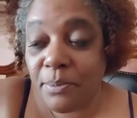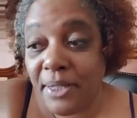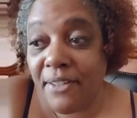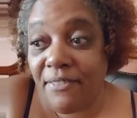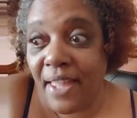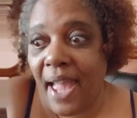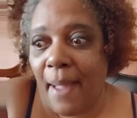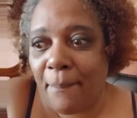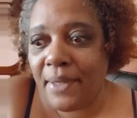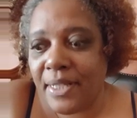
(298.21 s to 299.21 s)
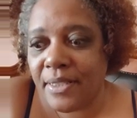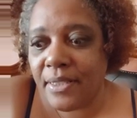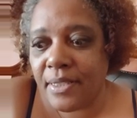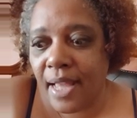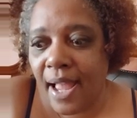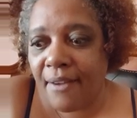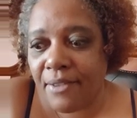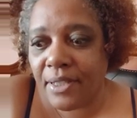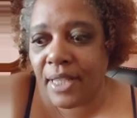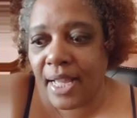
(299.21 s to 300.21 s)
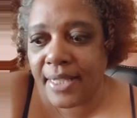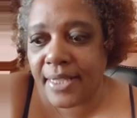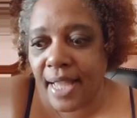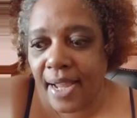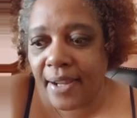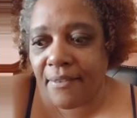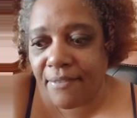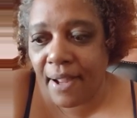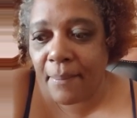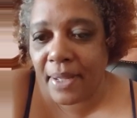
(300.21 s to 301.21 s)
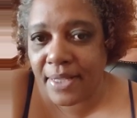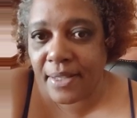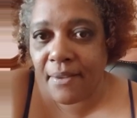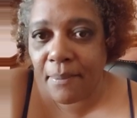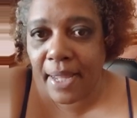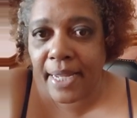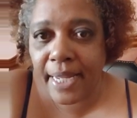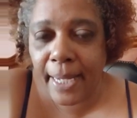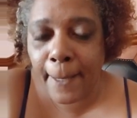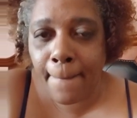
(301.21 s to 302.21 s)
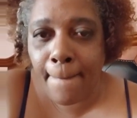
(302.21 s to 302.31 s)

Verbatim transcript: But if it happens, I realize that I could find myself back again.